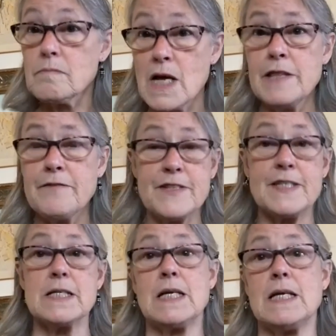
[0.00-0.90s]
in the
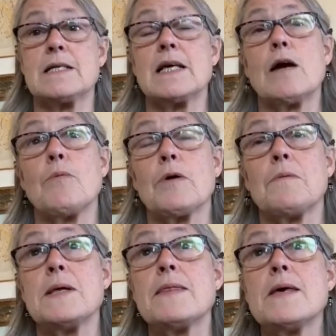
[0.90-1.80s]
facilities that I work
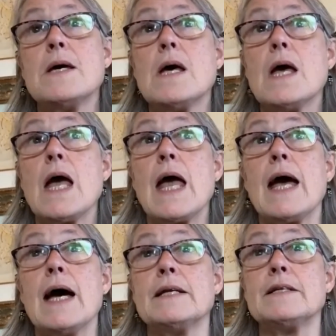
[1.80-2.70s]
with.
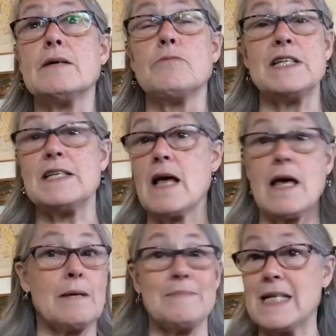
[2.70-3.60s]
And
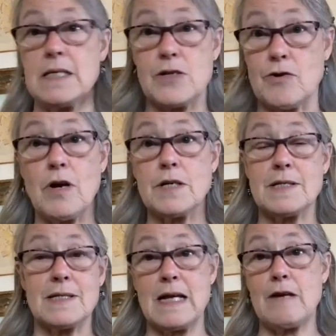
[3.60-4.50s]
I'm seeing this
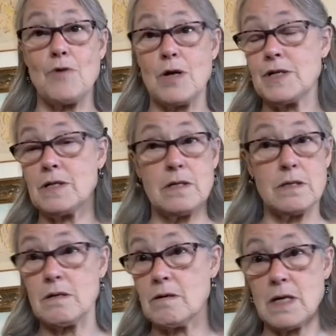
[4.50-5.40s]
across the state of
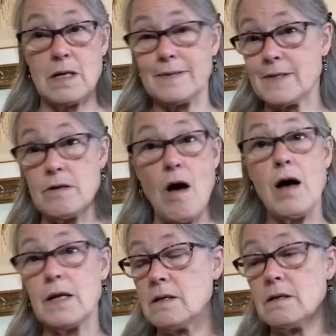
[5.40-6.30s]
Washington. So it's
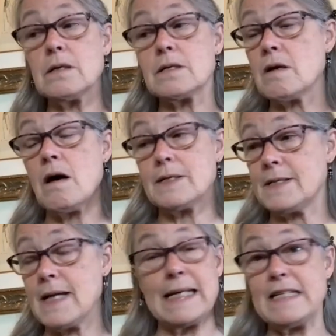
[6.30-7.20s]
not
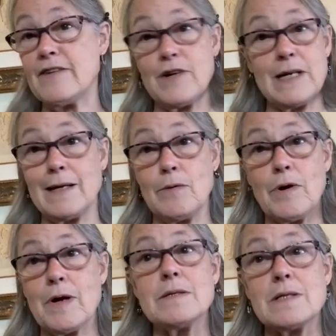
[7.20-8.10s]
any different
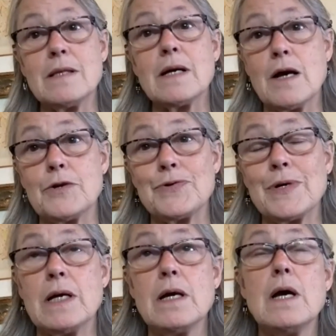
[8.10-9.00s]
anywhere else in the
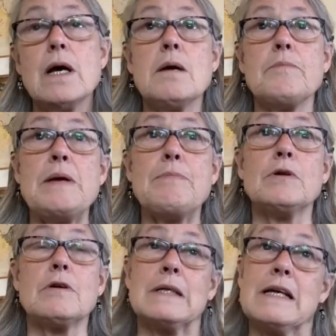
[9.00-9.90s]
country.
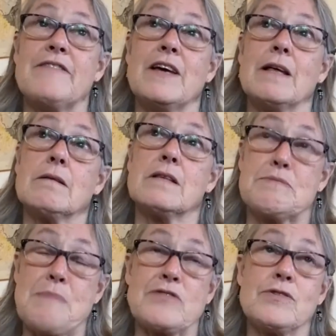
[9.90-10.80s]
People are leaving the
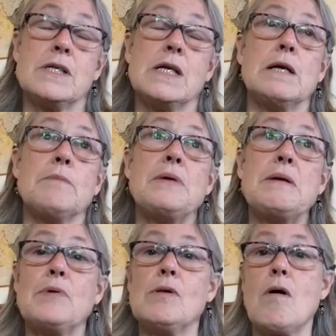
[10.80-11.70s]
specialty.
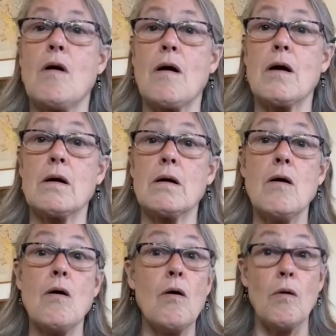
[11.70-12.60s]
People are
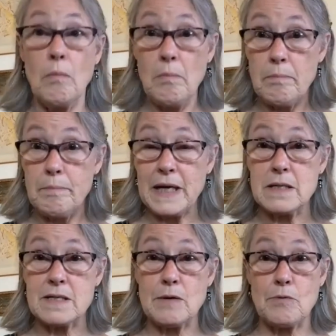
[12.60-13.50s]
home
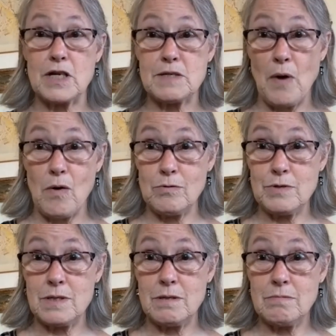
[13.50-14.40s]
because they were
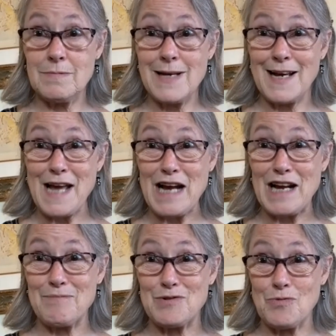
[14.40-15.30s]
exposed and can't
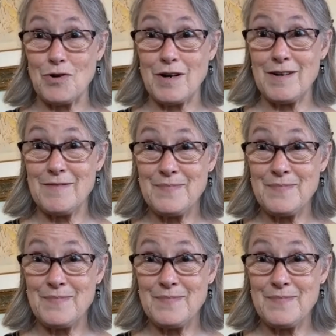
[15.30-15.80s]
come to work